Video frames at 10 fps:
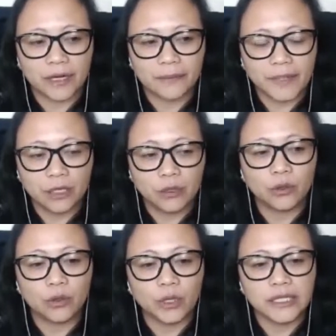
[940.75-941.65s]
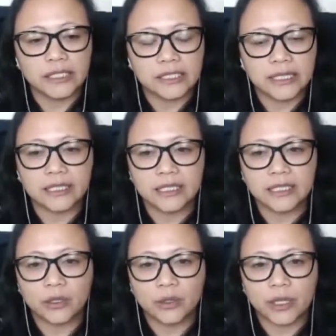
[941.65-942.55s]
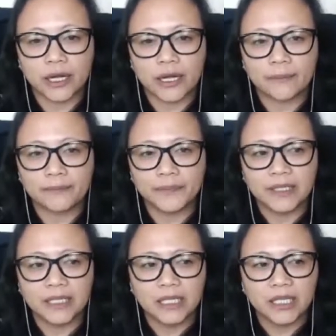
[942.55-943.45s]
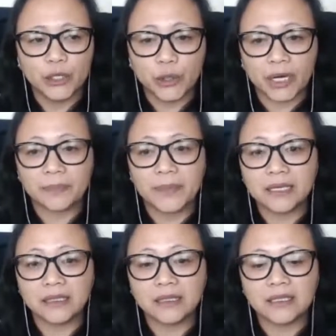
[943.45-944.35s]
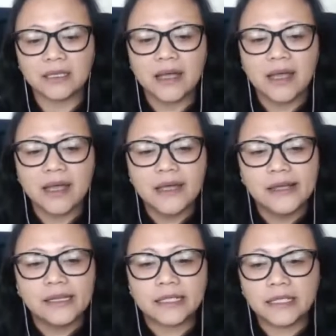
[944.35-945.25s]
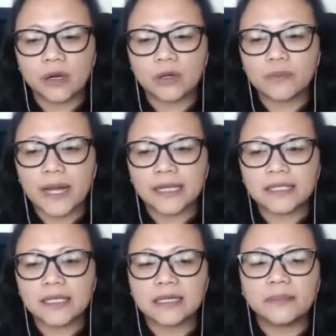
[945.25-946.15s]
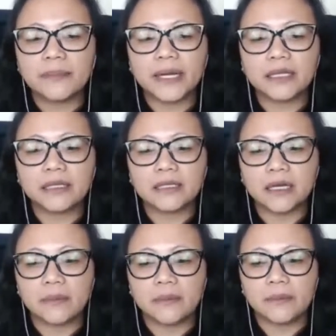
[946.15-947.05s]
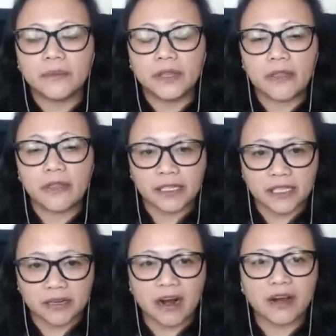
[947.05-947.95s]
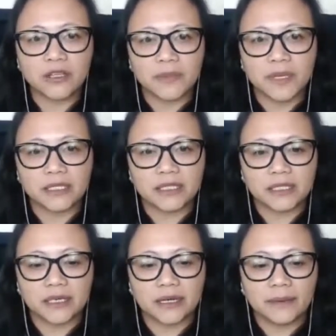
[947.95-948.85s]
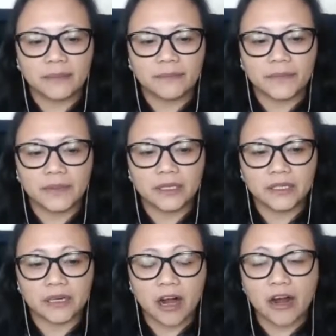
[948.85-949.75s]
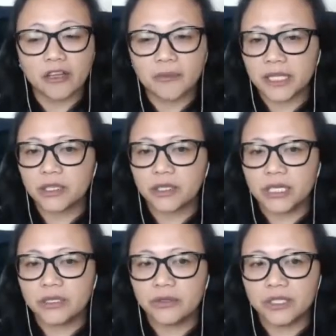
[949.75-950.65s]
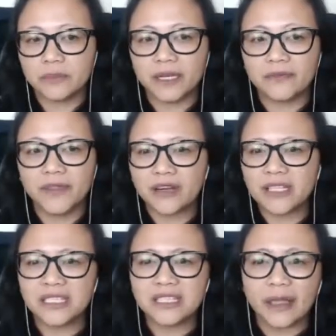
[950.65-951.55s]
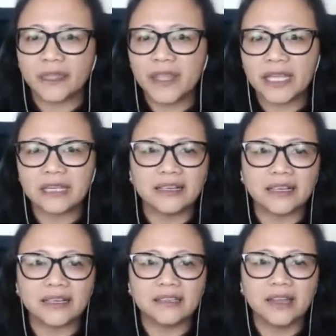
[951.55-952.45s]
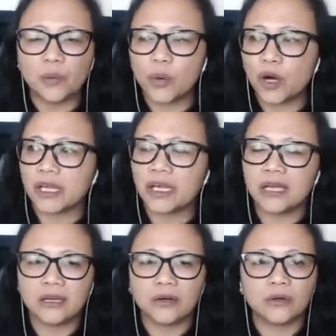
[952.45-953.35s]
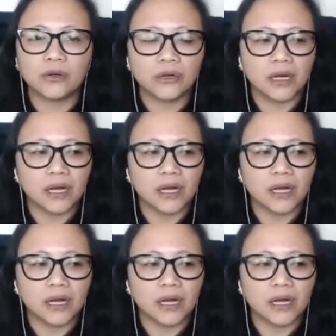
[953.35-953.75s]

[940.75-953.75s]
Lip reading: in law in deciding your appeals. It's not automatic, but there's an argument. There's an argument that you can use. But if there's nothing, like they're working, or